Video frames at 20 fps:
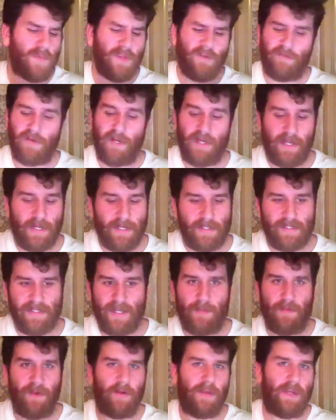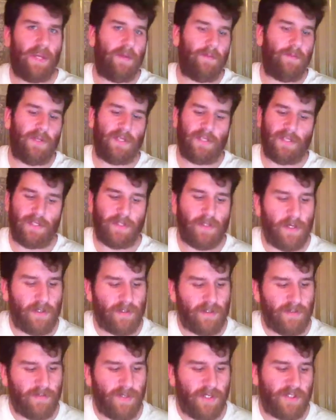running out of time here again because I
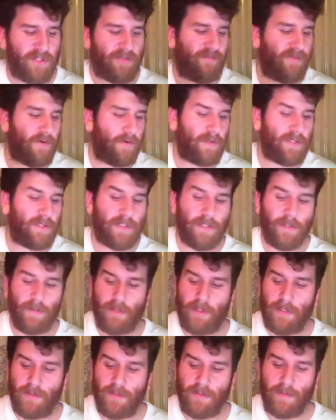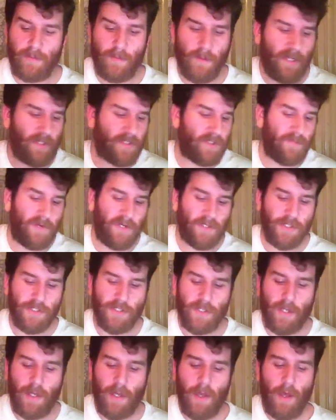talk too much and focus on things way too
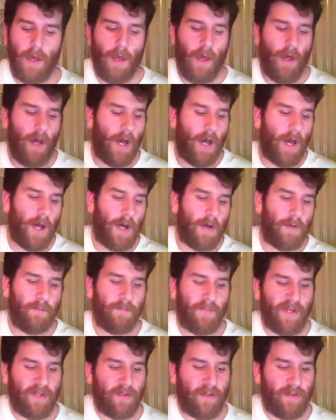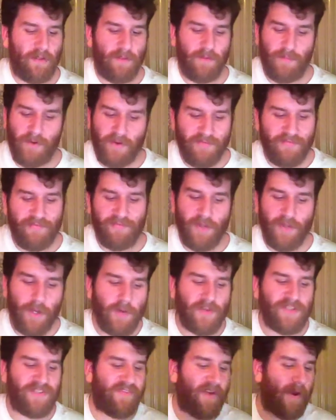much. But the book
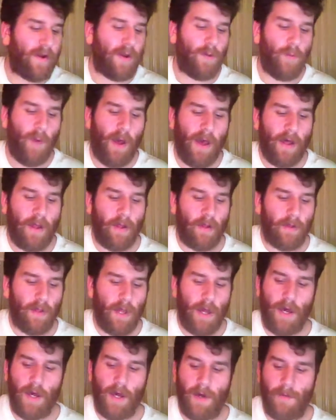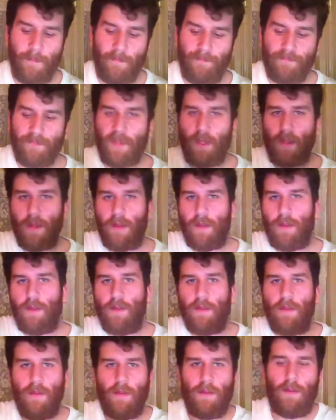flows very well.
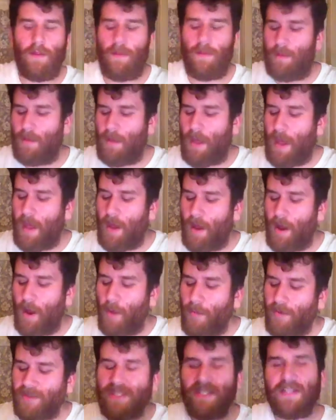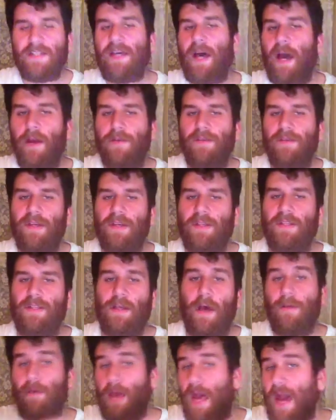Almost the entire thing is
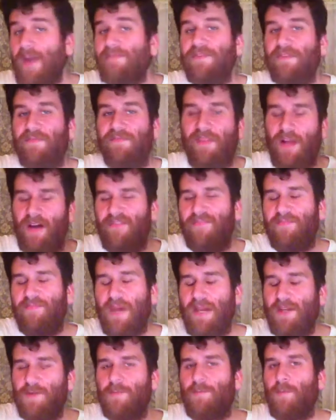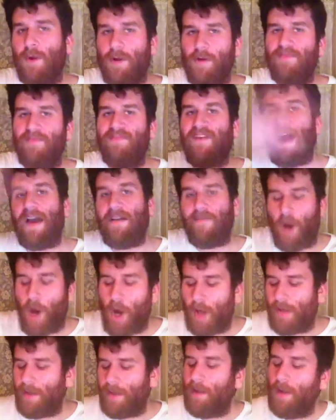after the fluff, page 105
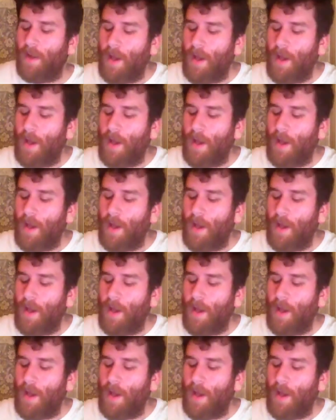on.